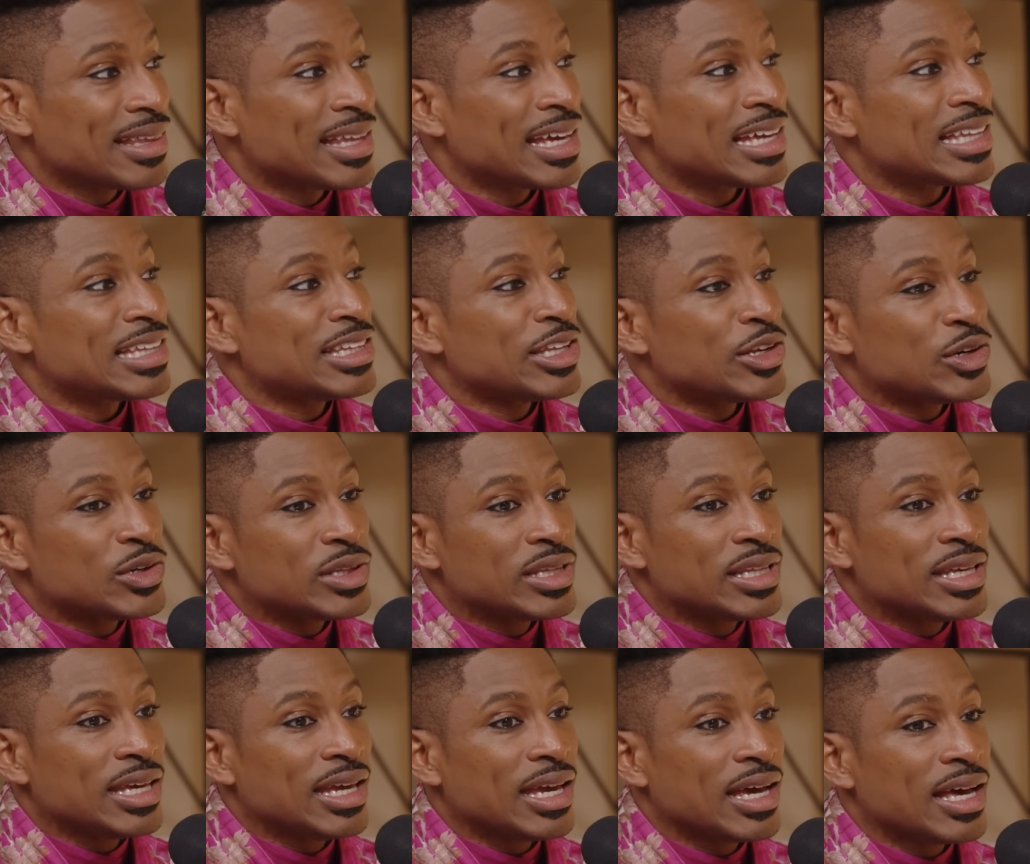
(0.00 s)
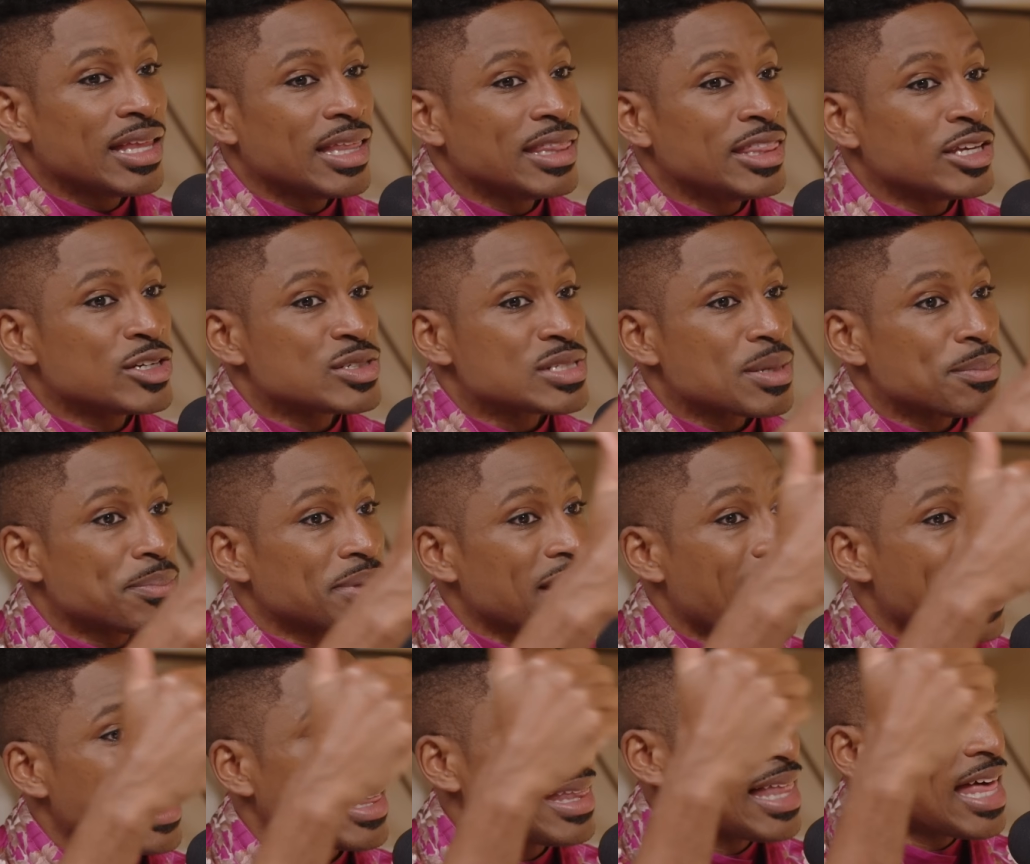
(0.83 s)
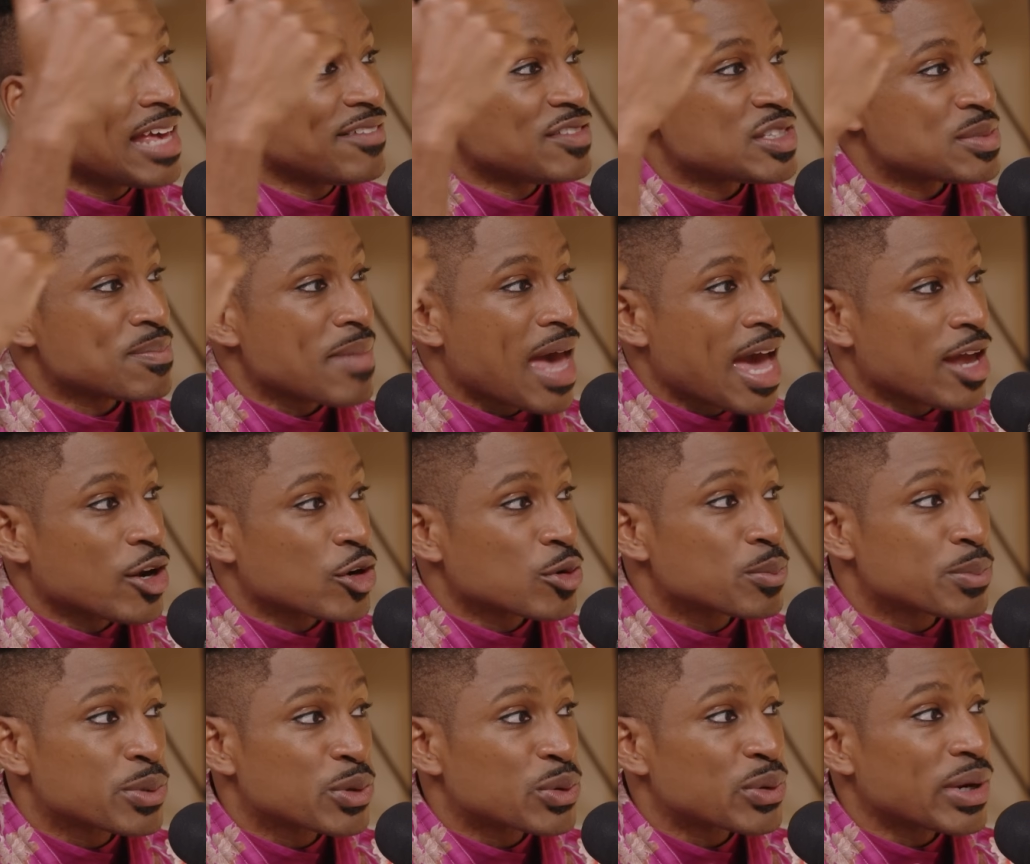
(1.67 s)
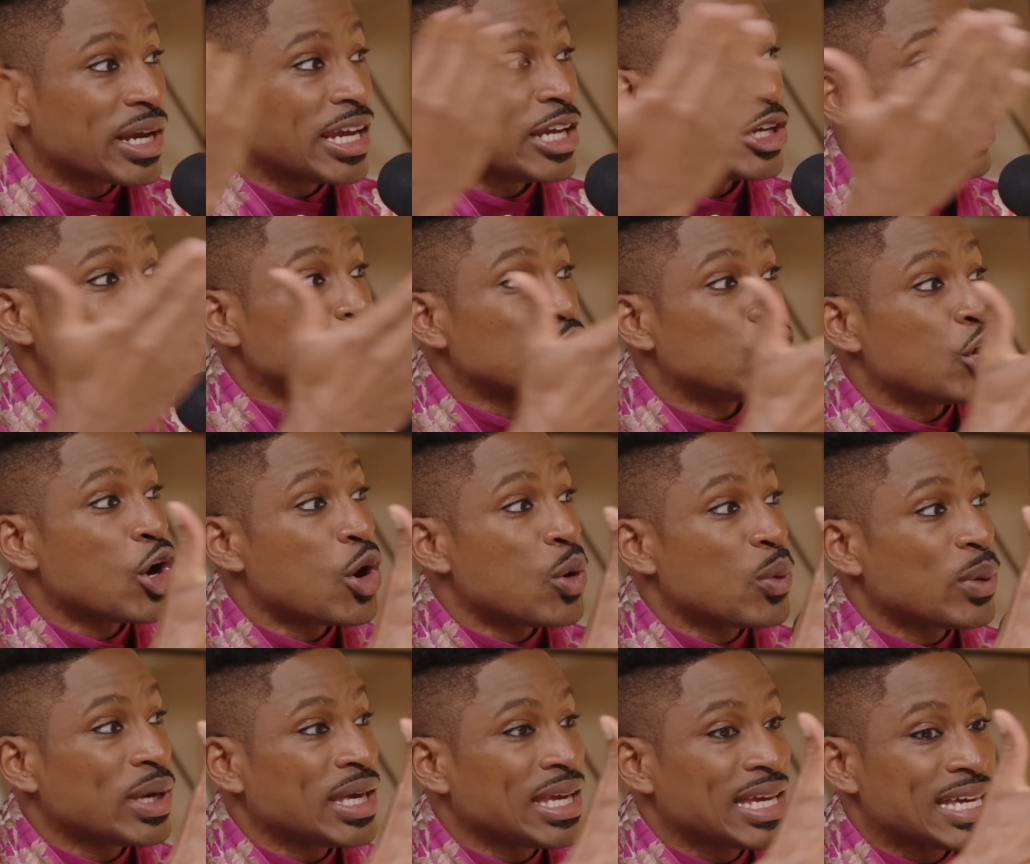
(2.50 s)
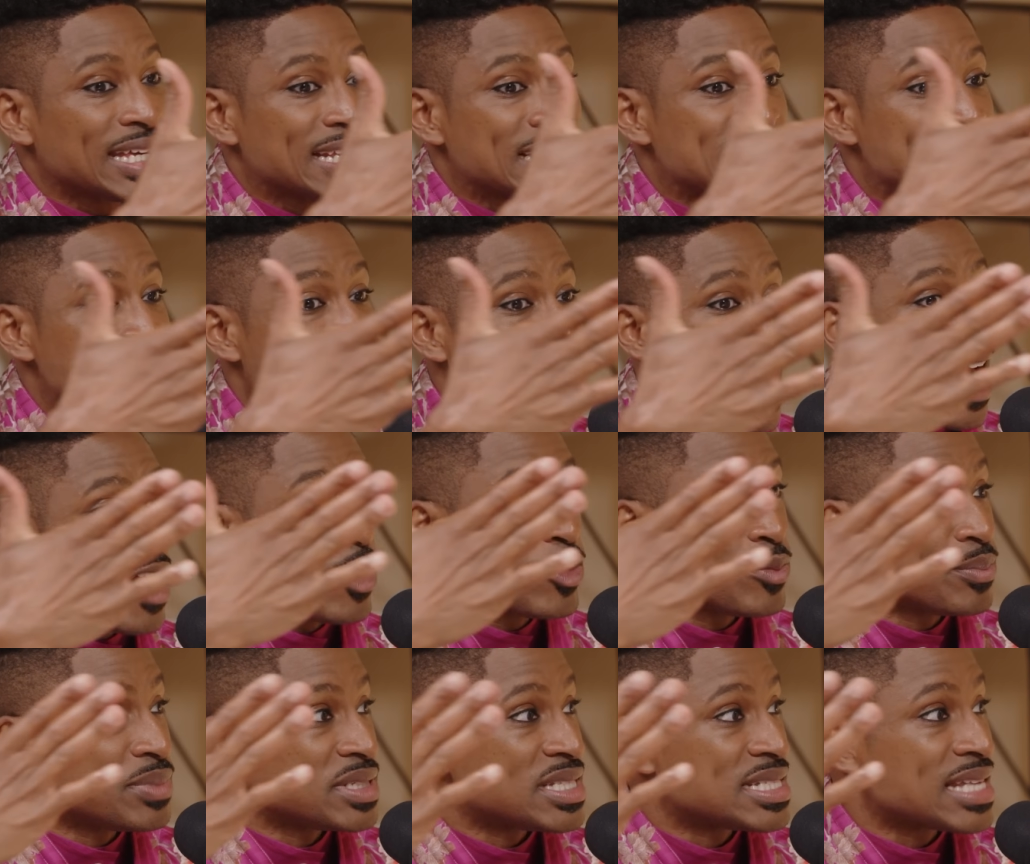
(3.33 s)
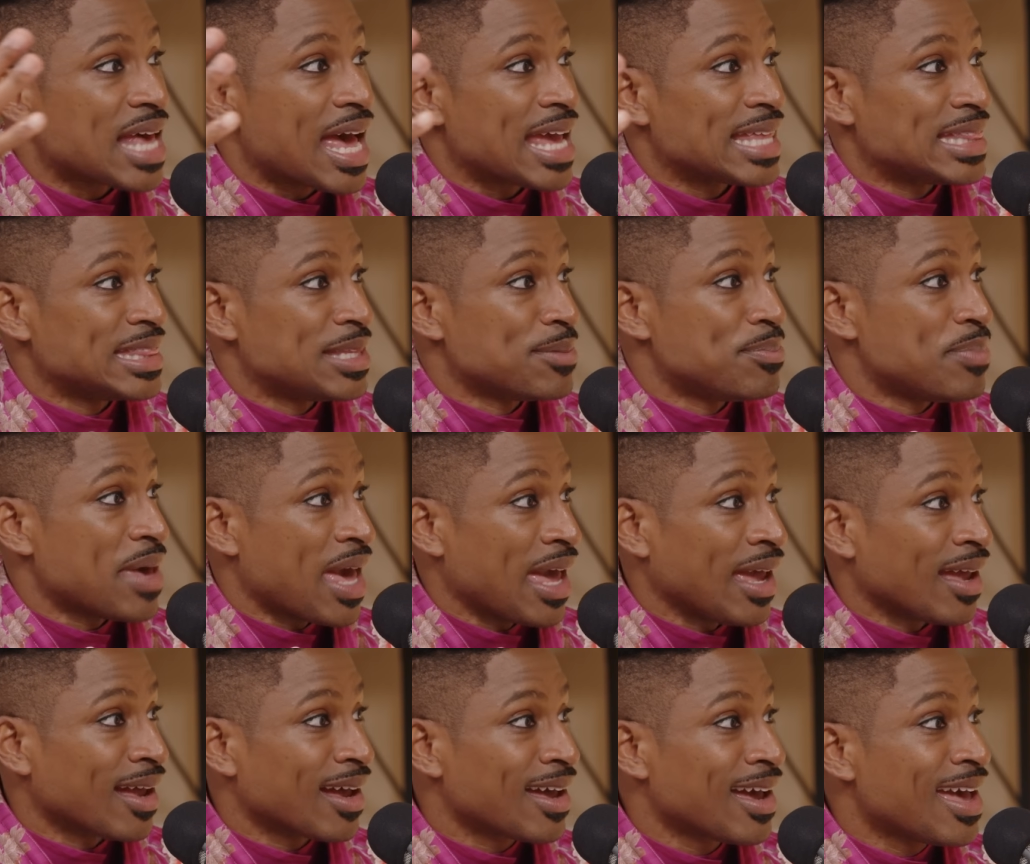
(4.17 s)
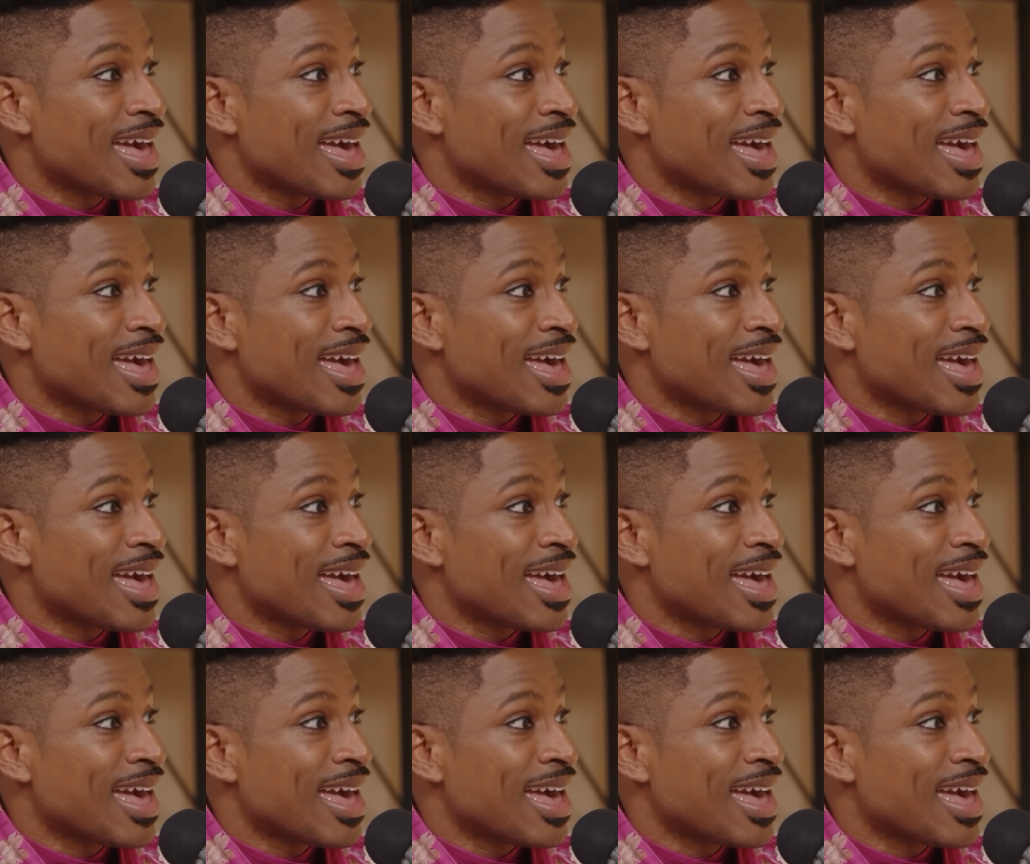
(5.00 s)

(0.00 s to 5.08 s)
Like literally there's a Black Lives Matter parade going down beside the bank.